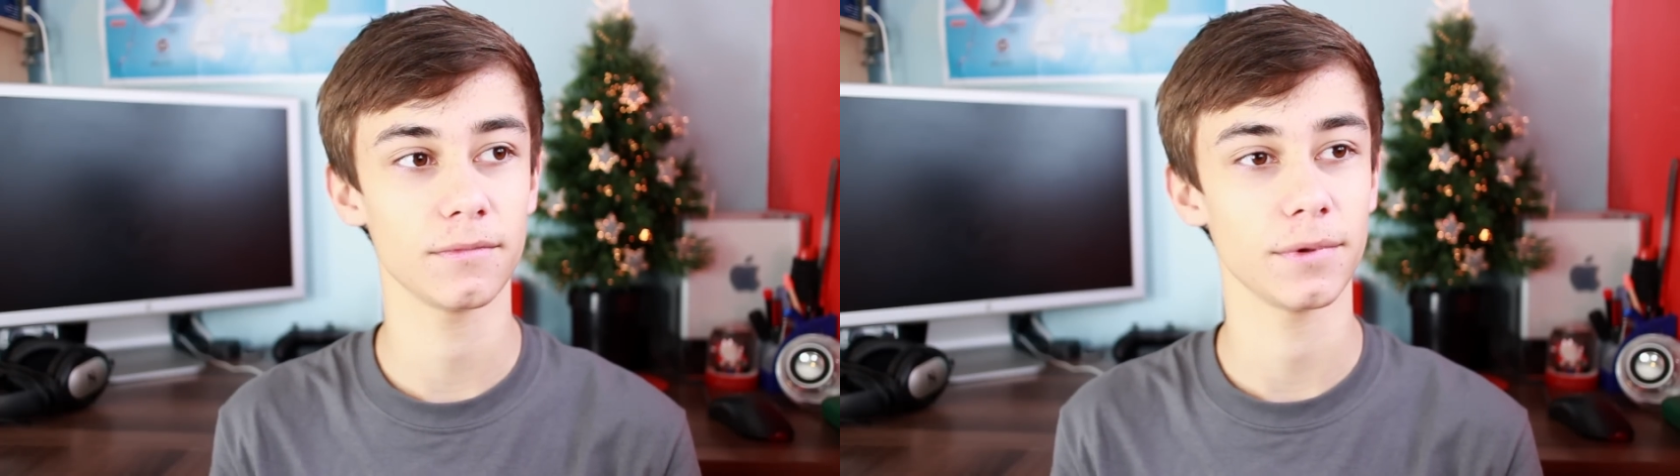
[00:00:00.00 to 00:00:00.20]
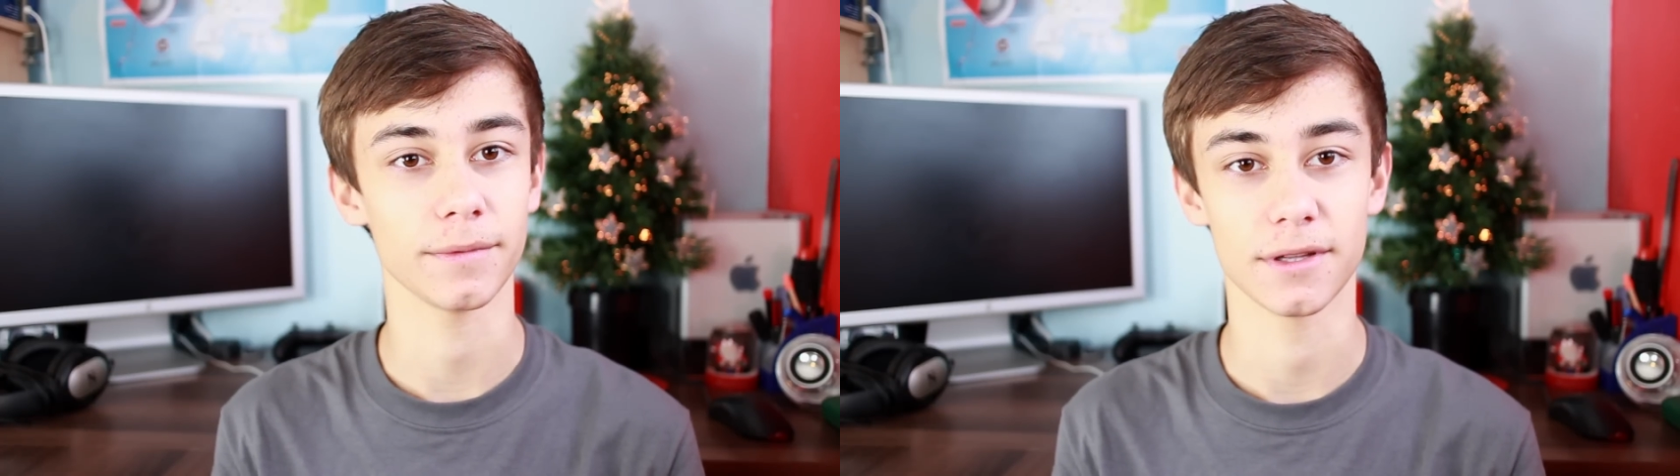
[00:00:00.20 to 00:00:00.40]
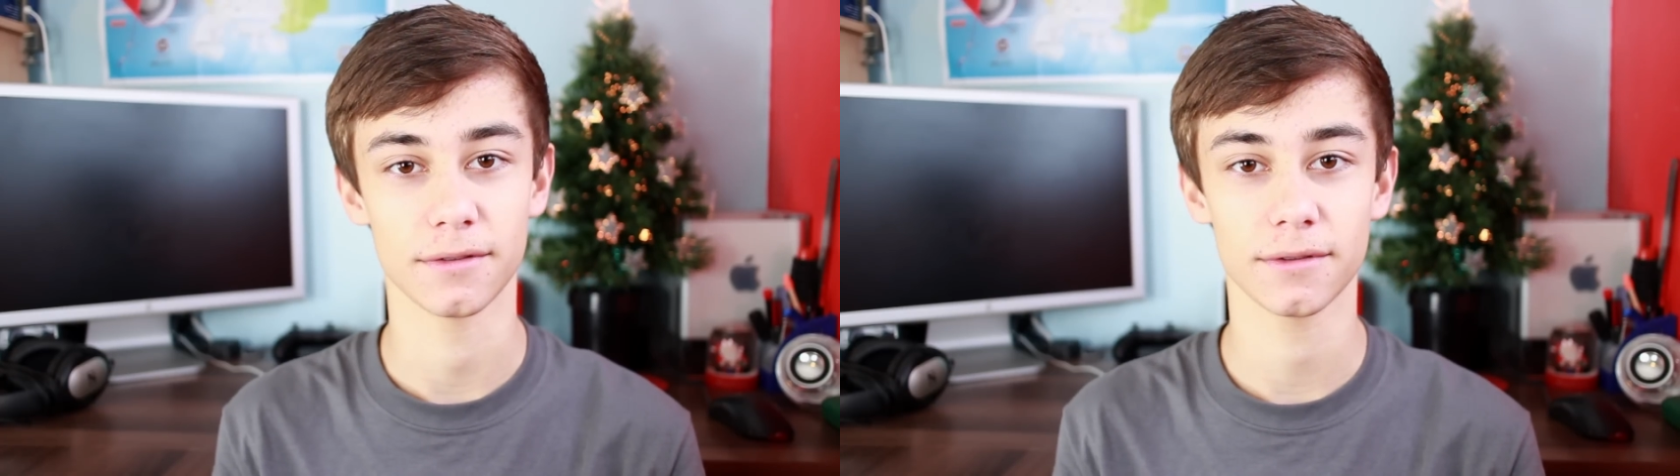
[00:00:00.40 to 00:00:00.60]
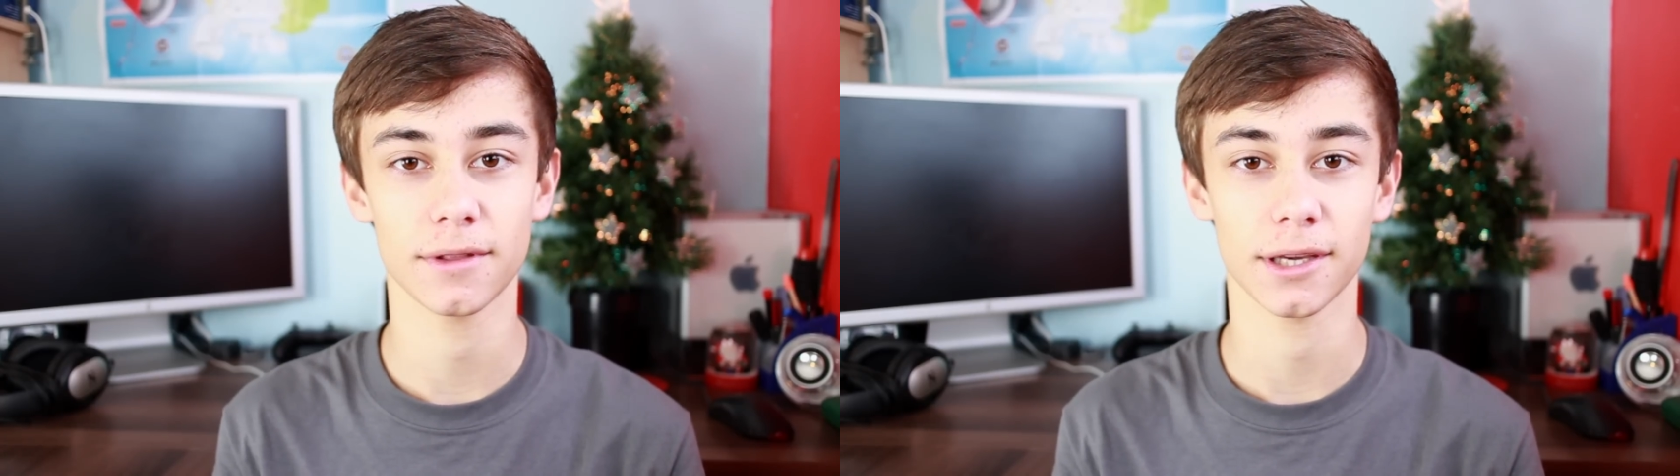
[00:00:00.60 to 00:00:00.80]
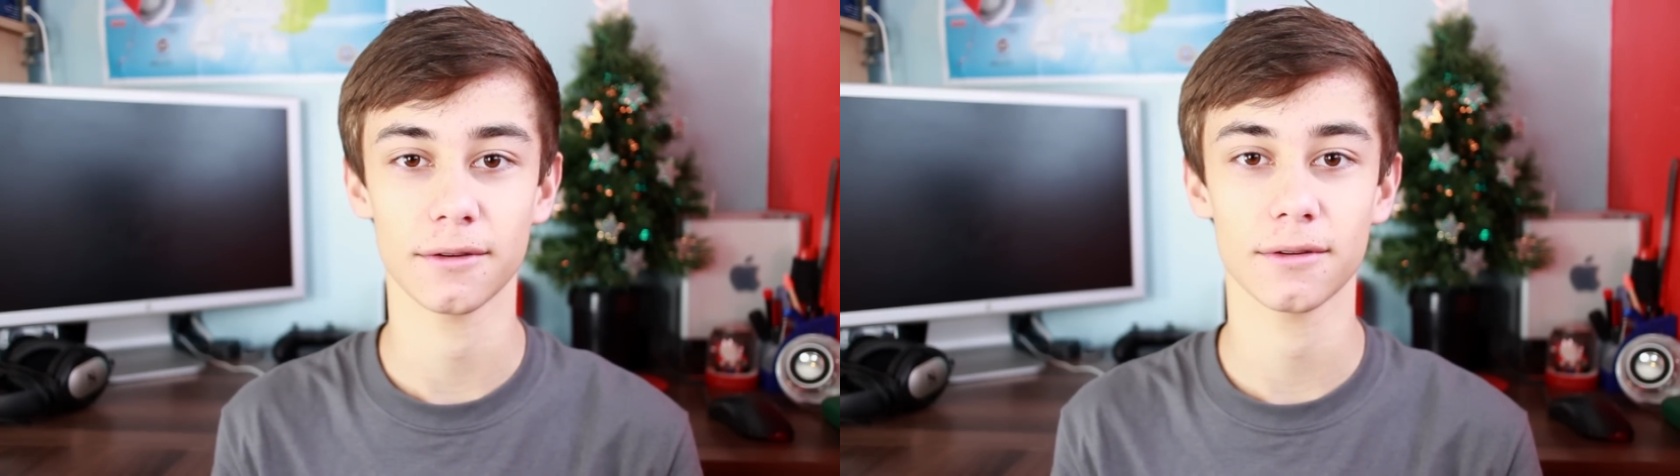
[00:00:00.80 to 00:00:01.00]
I mean
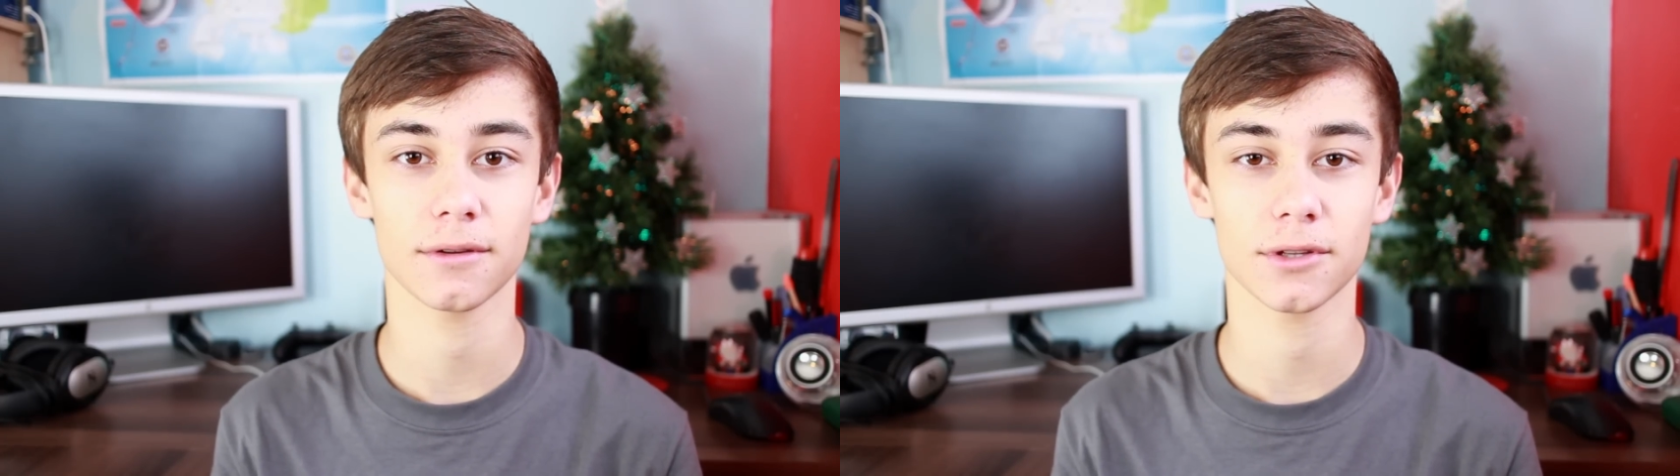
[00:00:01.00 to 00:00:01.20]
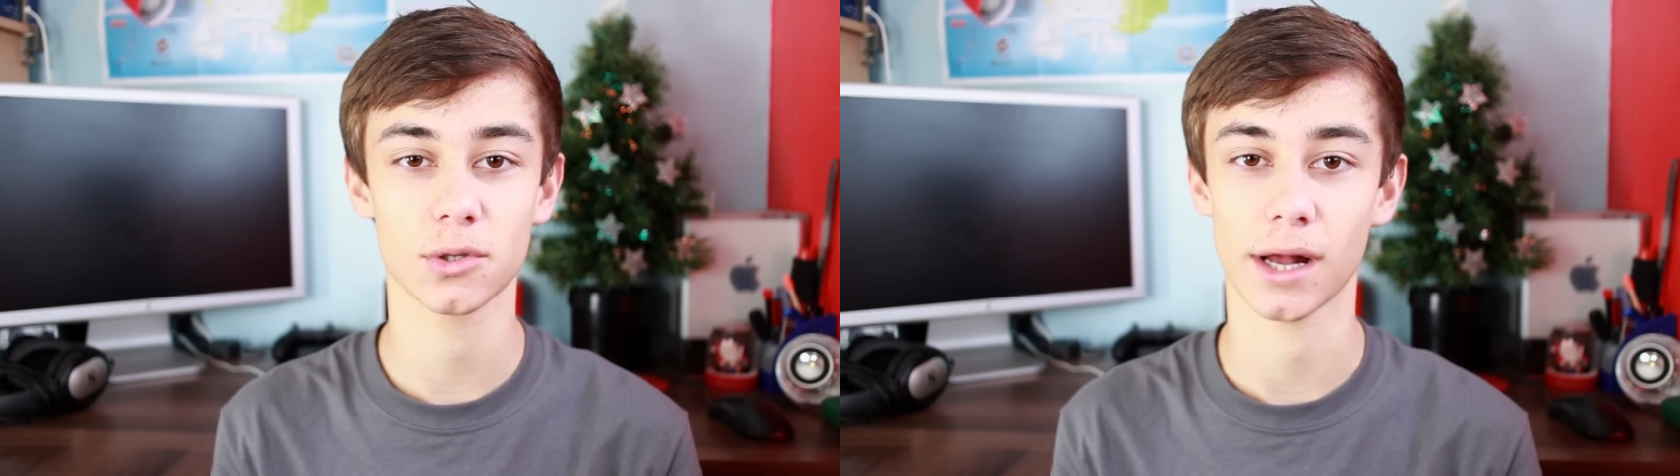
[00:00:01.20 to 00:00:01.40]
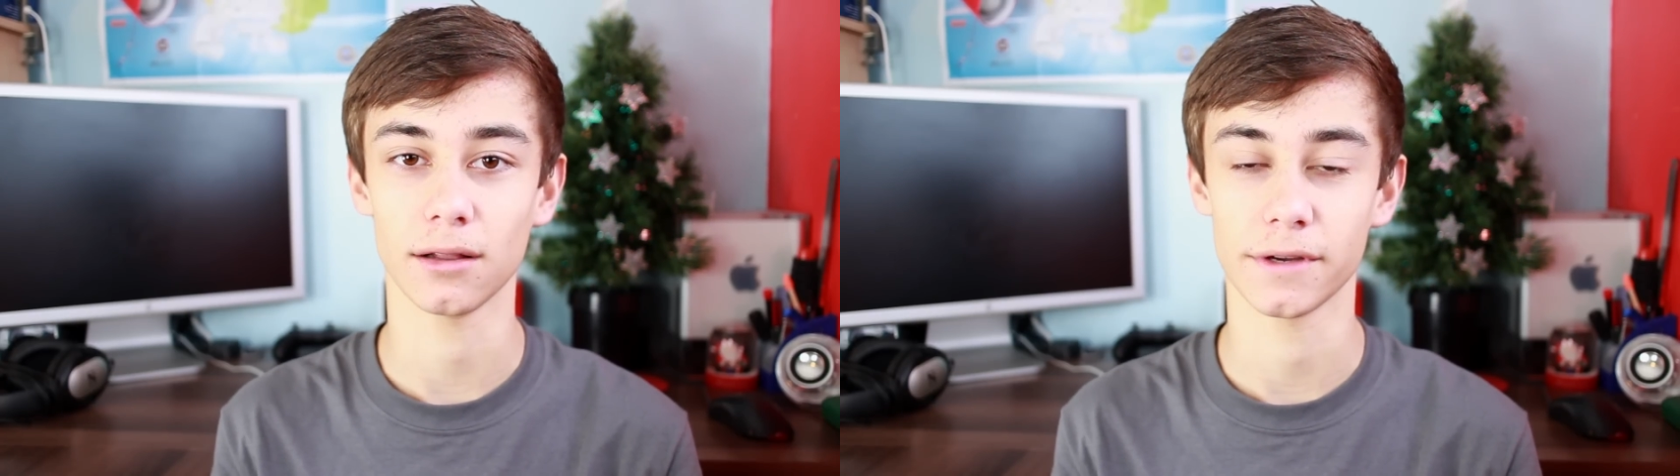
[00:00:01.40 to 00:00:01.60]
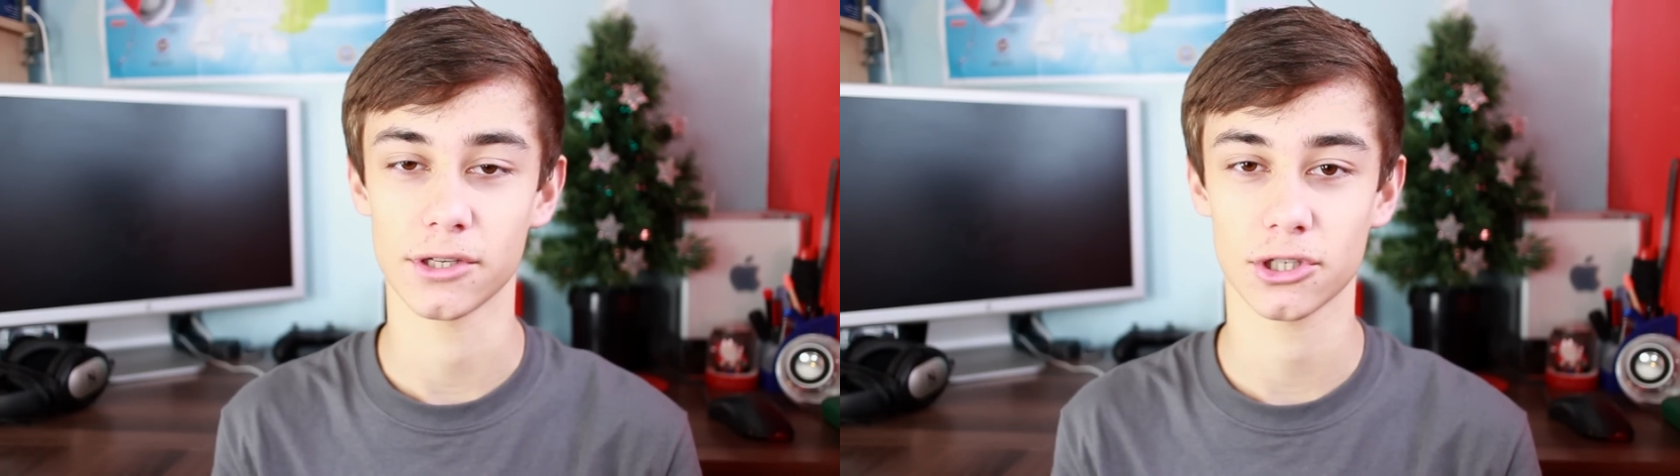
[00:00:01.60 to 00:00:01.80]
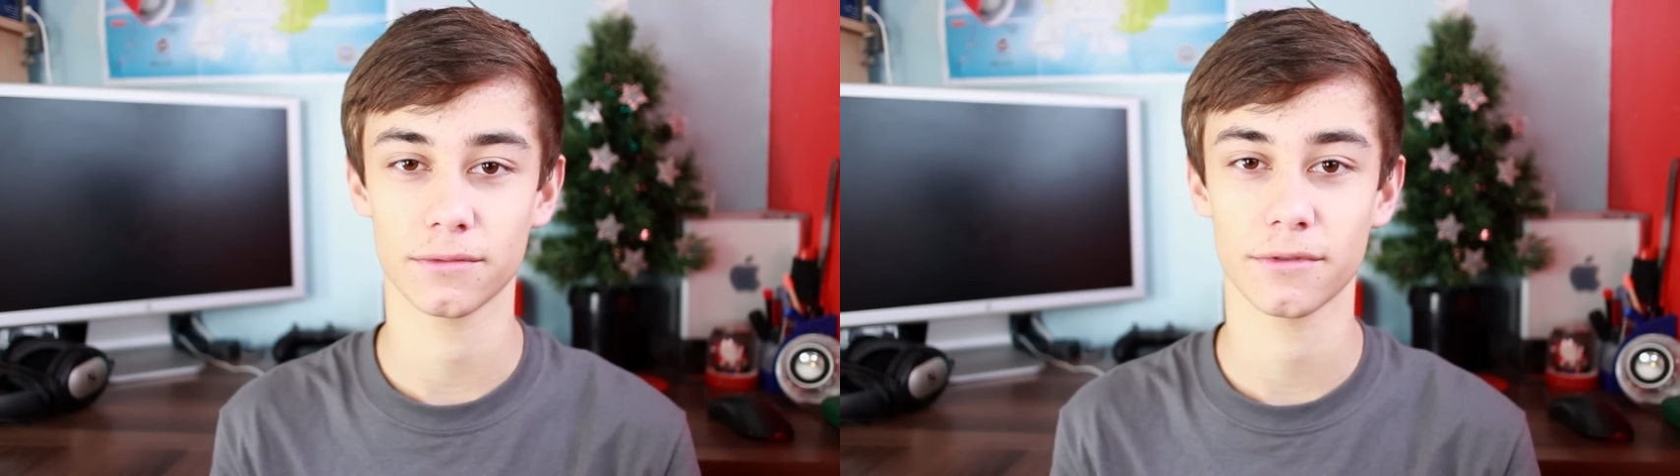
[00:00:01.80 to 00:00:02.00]
like 12 inch,